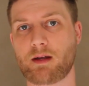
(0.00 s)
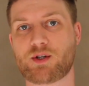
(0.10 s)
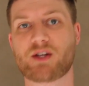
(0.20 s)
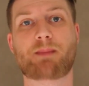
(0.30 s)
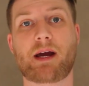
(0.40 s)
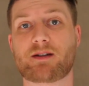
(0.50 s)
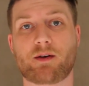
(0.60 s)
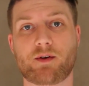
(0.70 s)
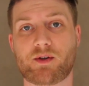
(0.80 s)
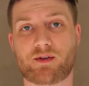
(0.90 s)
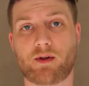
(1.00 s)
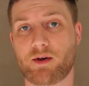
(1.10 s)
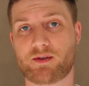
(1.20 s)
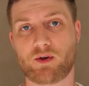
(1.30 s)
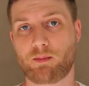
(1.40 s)
just based on
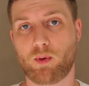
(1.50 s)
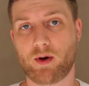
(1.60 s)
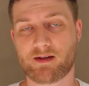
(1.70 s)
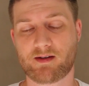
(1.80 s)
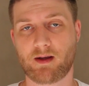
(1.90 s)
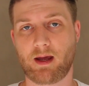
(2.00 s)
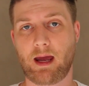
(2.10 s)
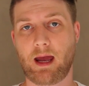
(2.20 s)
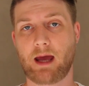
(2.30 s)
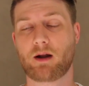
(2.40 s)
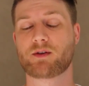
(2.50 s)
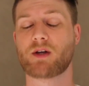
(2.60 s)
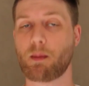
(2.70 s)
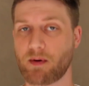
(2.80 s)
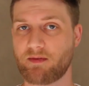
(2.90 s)
those 2 points, and on
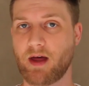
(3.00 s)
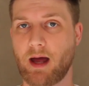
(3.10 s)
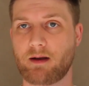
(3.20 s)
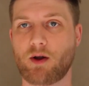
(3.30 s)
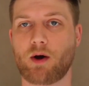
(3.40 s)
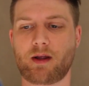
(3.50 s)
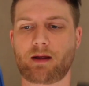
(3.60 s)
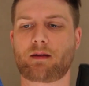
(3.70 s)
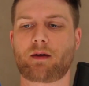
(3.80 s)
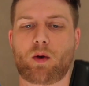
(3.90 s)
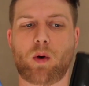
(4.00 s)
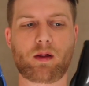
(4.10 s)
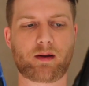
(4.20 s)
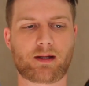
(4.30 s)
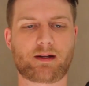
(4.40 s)
top of that noting the
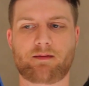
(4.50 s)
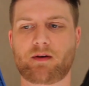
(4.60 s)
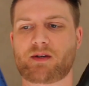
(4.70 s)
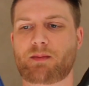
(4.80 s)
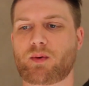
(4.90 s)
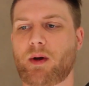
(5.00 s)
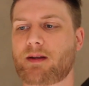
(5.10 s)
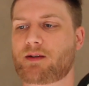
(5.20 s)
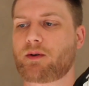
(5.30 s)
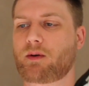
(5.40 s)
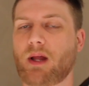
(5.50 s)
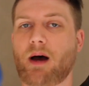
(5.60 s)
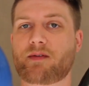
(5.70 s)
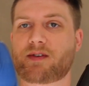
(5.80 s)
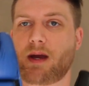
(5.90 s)
quality difference between the two
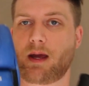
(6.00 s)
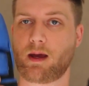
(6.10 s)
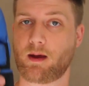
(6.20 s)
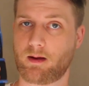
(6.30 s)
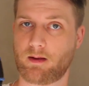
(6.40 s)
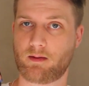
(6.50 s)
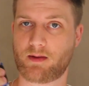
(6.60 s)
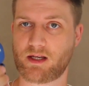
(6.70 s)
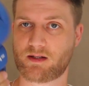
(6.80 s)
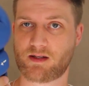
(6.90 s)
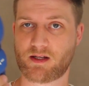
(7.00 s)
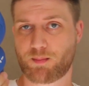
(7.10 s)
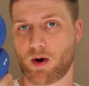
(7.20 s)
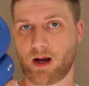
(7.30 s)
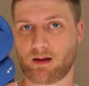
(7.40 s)
gloves. This
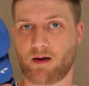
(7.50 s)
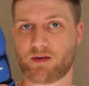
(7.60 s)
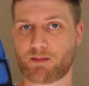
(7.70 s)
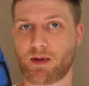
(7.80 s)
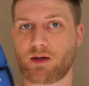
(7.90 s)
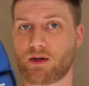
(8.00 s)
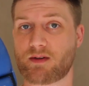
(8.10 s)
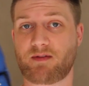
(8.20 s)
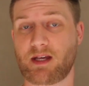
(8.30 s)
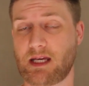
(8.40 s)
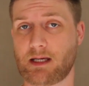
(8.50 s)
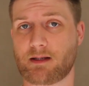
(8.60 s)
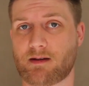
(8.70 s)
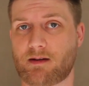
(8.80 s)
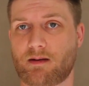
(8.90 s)
Pride glove has been used for
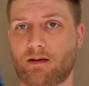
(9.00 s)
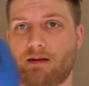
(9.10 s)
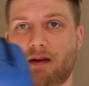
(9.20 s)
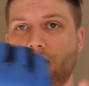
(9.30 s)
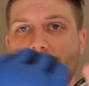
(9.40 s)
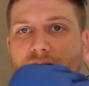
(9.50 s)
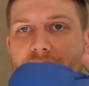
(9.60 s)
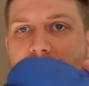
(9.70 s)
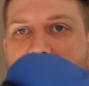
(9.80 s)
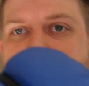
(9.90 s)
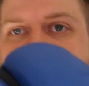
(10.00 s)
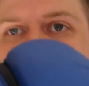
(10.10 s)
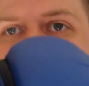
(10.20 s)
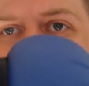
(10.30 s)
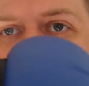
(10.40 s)
years. There isn't a
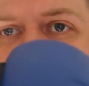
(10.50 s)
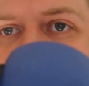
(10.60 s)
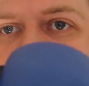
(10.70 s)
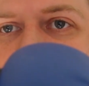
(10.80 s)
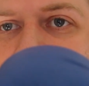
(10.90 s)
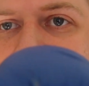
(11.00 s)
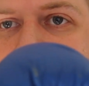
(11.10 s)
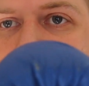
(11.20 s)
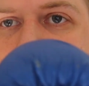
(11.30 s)
stitch out of place